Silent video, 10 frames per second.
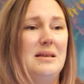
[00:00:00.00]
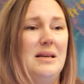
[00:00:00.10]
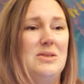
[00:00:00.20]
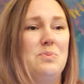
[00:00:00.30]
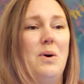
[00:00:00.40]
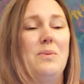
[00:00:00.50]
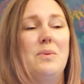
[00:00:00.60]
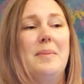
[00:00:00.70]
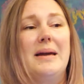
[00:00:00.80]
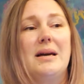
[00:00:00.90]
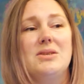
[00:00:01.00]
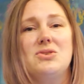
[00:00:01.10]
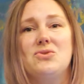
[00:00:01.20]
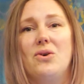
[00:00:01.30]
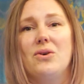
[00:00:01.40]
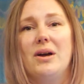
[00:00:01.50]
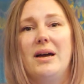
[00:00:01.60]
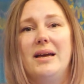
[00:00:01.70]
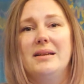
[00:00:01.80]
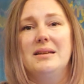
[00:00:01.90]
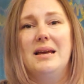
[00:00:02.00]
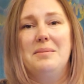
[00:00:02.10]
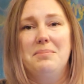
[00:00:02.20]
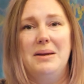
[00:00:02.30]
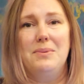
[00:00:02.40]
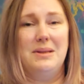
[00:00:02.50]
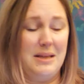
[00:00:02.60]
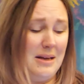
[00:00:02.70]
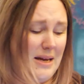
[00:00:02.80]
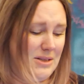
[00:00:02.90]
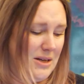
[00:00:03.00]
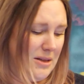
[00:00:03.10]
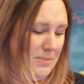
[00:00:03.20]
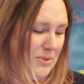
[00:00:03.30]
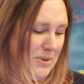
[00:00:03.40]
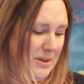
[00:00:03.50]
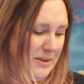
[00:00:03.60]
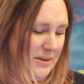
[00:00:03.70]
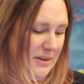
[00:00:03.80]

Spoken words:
It's what will make us stronger and be with each other more.